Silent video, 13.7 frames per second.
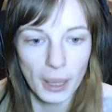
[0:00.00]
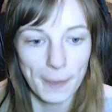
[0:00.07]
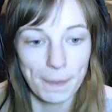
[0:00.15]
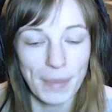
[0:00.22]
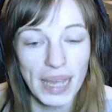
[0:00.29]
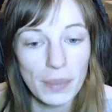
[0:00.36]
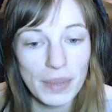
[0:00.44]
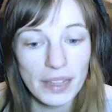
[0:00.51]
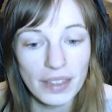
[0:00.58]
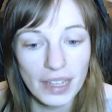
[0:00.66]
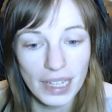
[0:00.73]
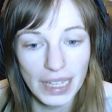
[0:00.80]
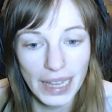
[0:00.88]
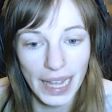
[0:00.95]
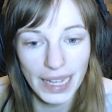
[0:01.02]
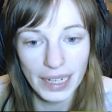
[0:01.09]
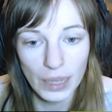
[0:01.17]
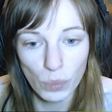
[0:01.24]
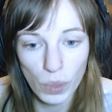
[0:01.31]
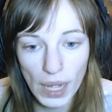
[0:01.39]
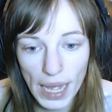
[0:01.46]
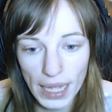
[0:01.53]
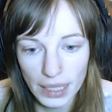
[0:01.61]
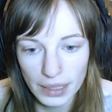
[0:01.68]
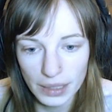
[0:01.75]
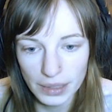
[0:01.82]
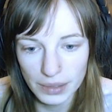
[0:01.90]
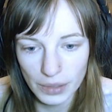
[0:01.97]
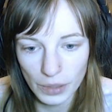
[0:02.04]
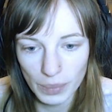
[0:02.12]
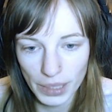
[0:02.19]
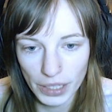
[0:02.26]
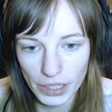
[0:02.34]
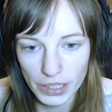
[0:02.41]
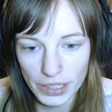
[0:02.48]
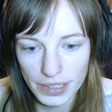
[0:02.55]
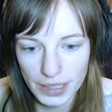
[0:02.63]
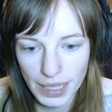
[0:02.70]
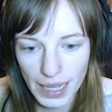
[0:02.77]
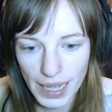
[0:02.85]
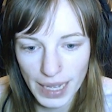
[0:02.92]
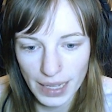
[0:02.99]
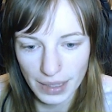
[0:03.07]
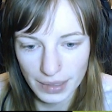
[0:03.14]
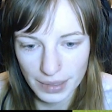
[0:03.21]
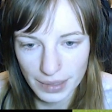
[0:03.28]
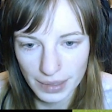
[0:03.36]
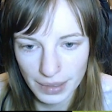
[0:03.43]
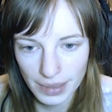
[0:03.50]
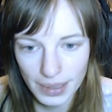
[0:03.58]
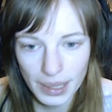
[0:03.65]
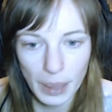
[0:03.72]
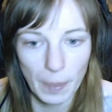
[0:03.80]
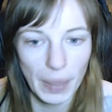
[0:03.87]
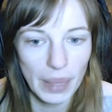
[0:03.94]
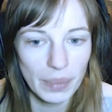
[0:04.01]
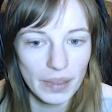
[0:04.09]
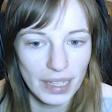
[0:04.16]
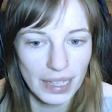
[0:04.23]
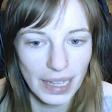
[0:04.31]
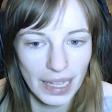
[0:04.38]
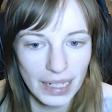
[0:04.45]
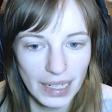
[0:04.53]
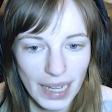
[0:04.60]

Maybe the clan name- What? Oh my goodness! Ah! Maybe the clan